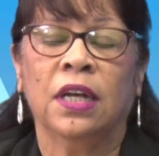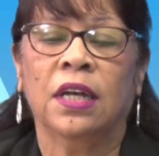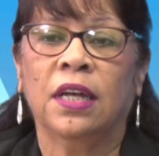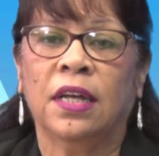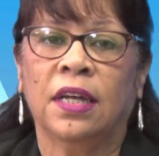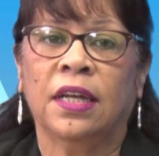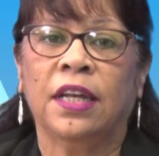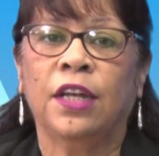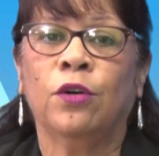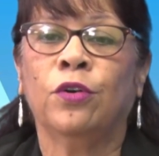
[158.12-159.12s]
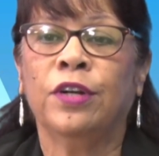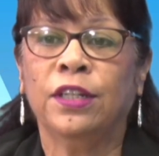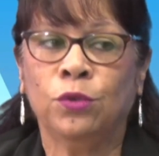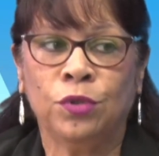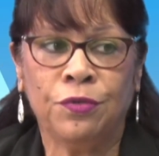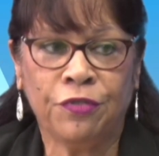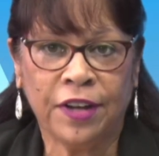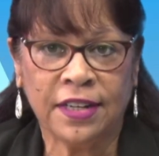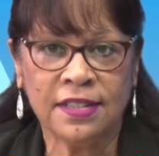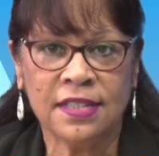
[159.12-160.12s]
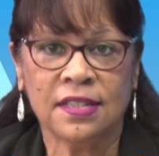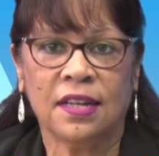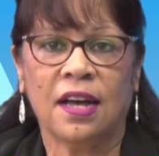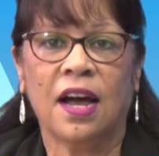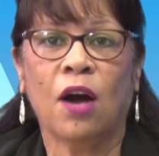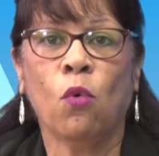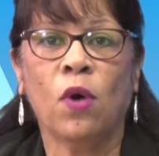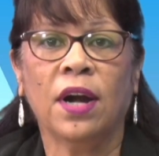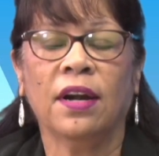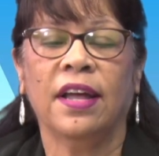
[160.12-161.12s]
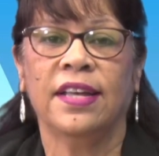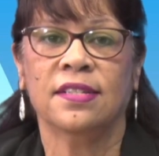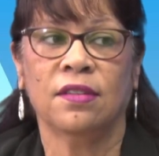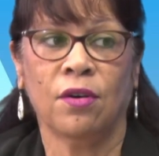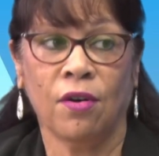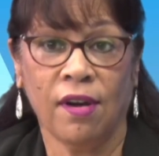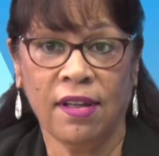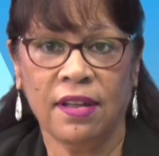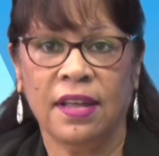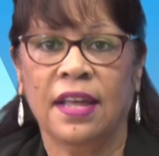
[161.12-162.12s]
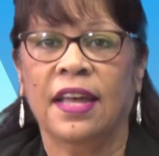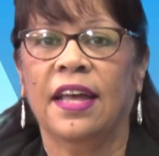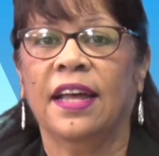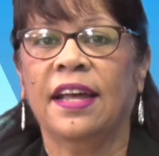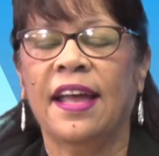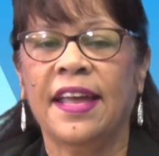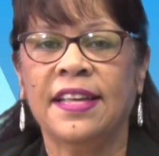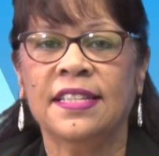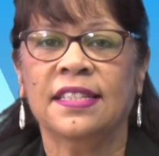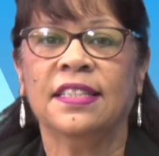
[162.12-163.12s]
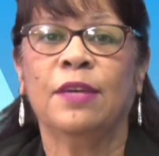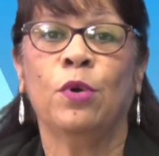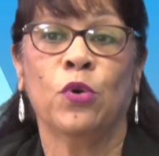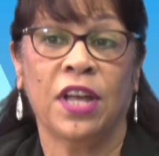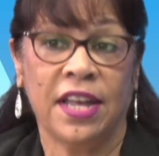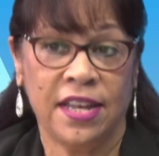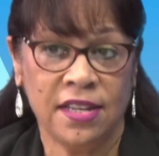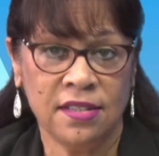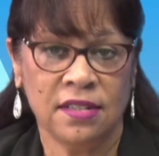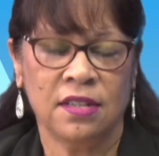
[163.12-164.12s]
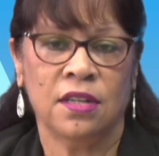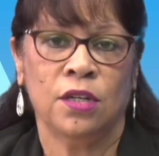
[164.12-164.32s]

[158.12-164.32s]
in order to defend our struggle against the blockade,